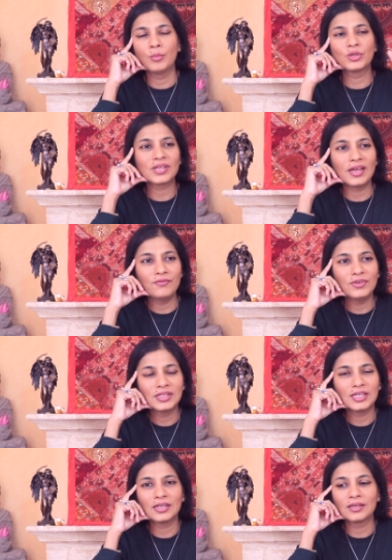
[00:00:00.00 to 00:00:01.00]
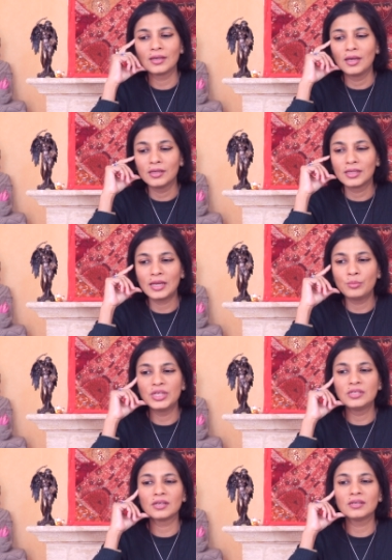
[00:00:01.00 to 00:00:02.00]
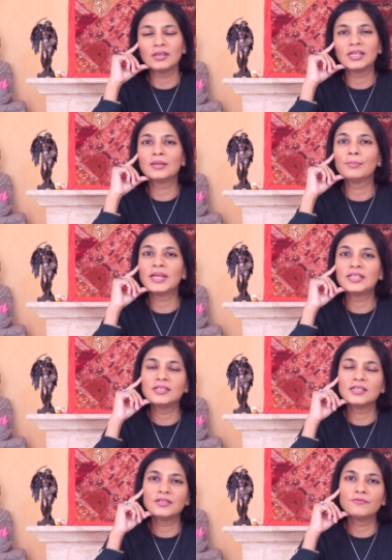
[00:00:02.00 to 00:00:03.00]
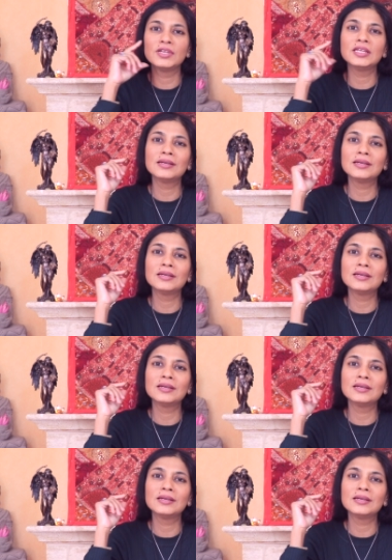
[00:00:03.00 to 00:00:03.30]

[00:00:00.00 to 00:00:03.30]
because everything can be done in a meditative way,